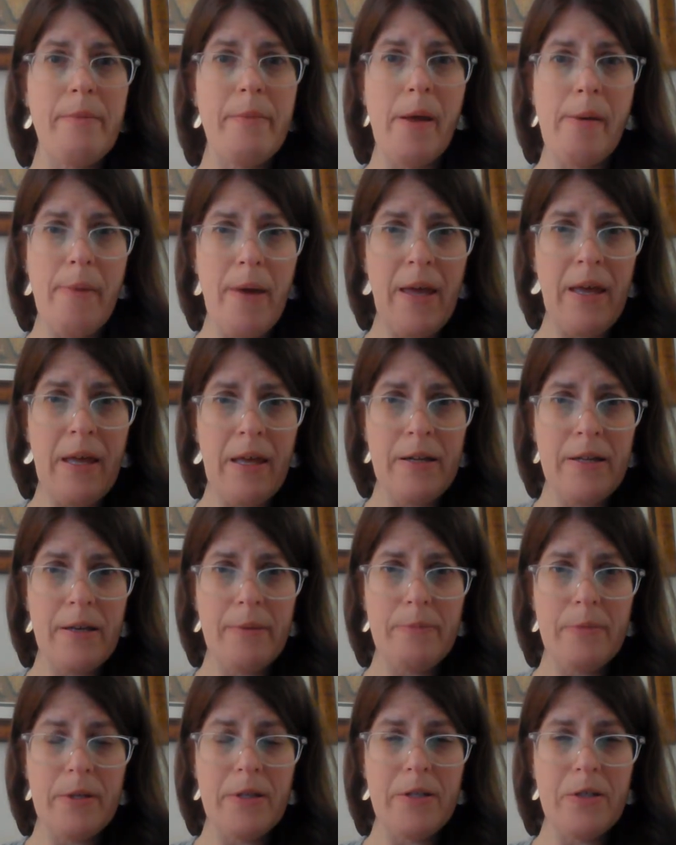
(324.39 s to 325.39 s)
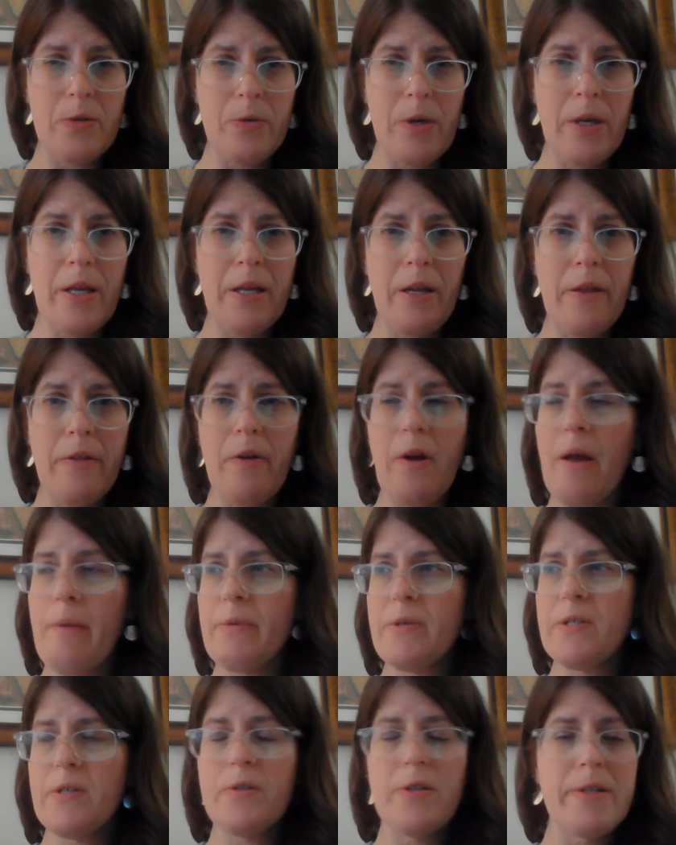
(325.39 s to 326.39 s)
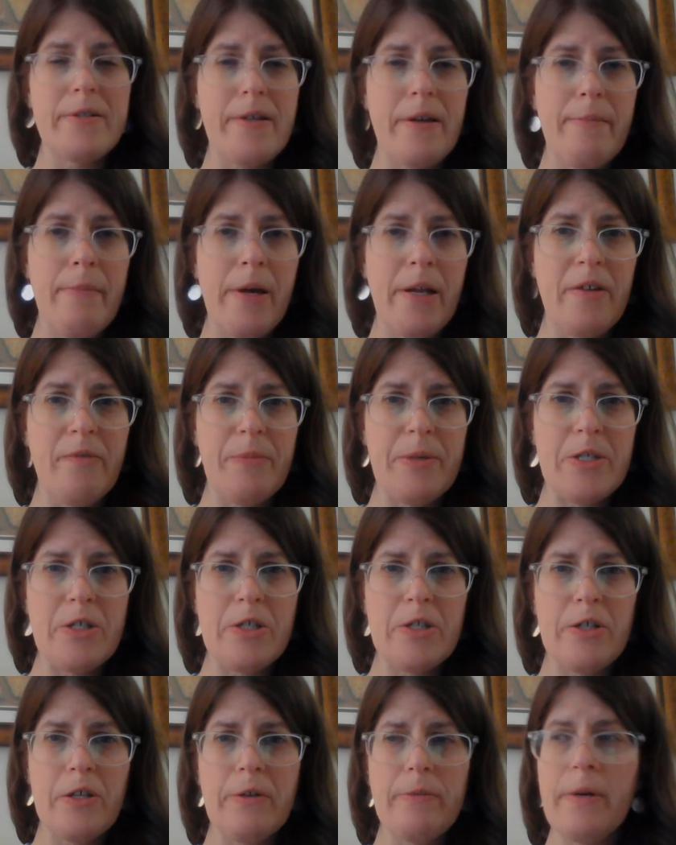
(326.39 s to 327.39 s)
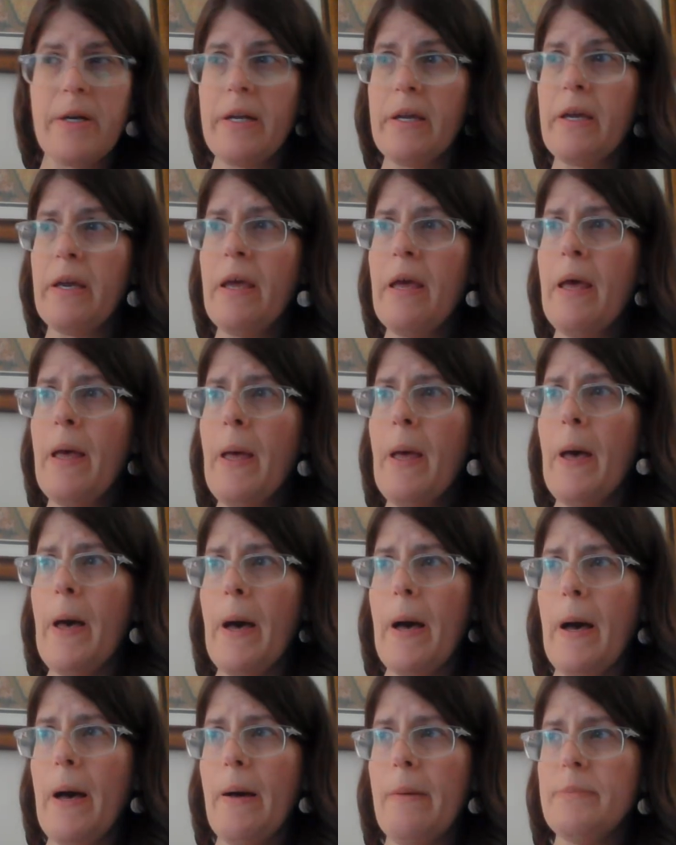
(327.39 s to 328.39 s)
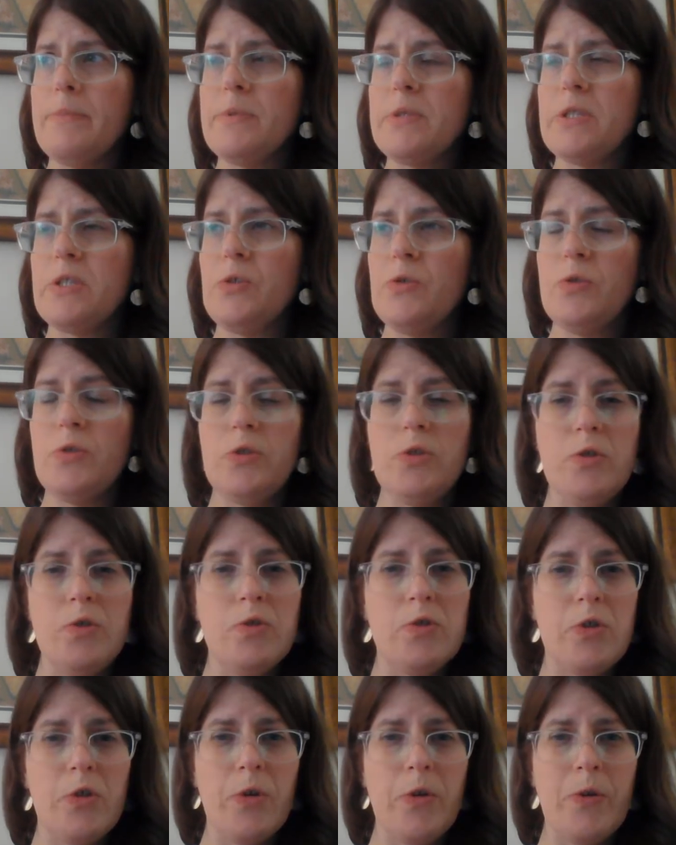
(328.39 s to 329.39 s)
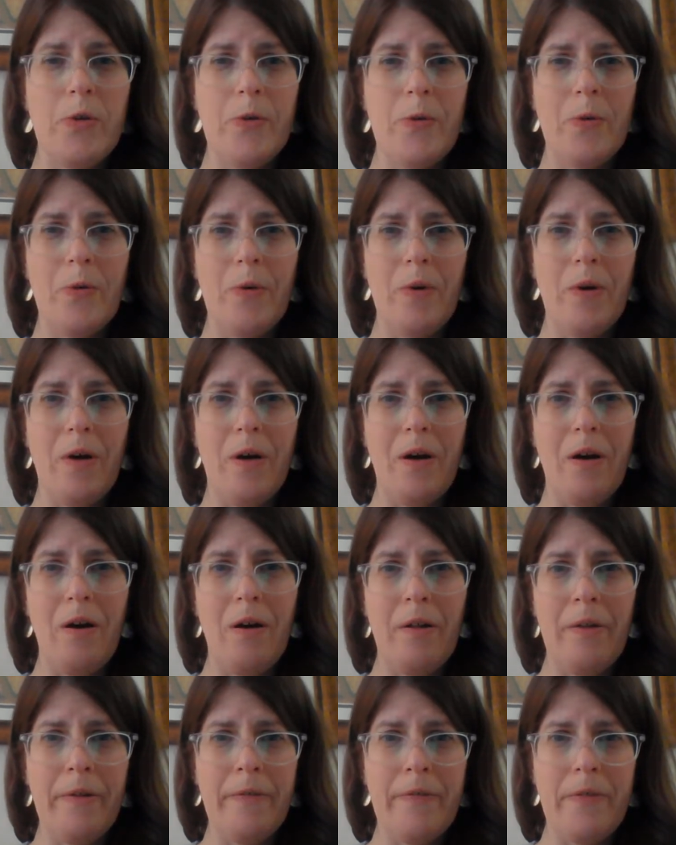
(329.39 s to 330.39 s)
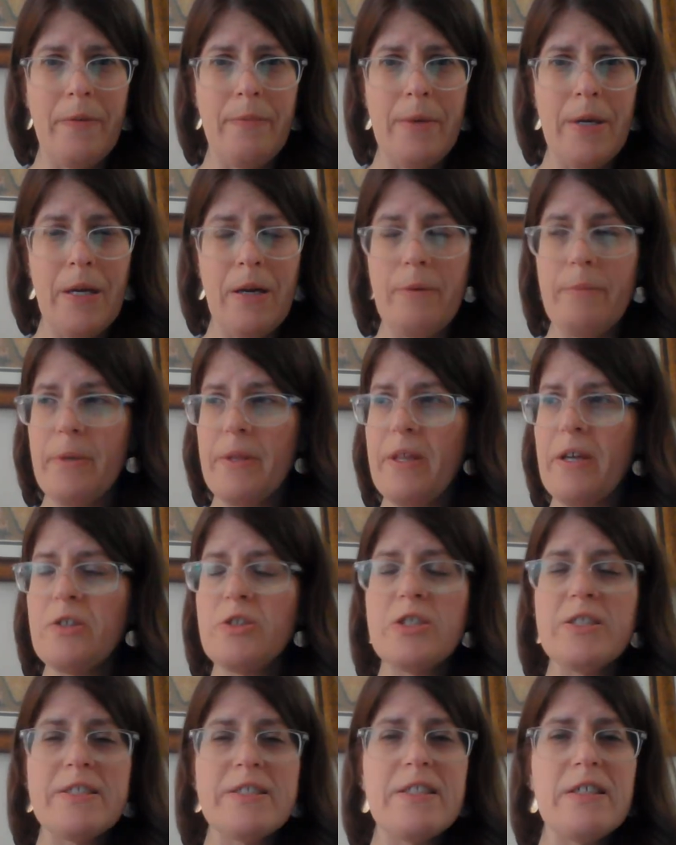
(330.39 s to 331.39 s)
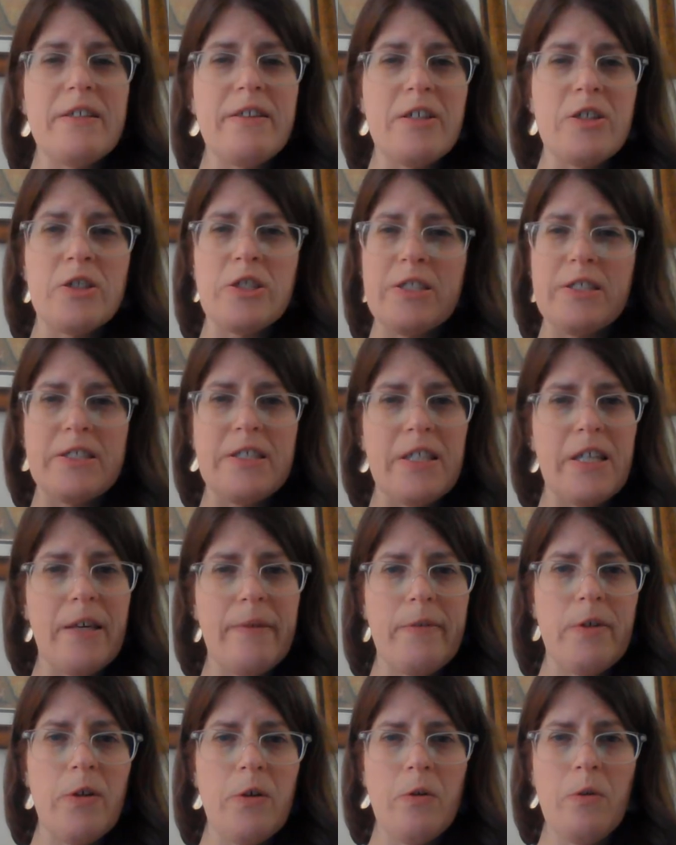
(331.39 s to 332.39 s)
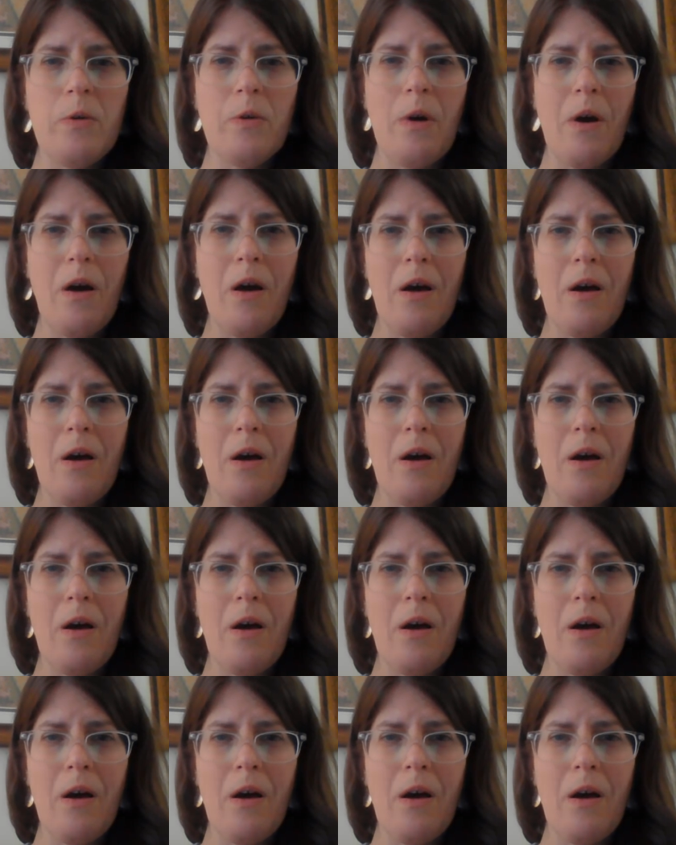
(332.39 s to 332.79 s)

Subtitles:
I may end up doing another episode, as I might have mentioned already, to show you all of them here. But they're just to give you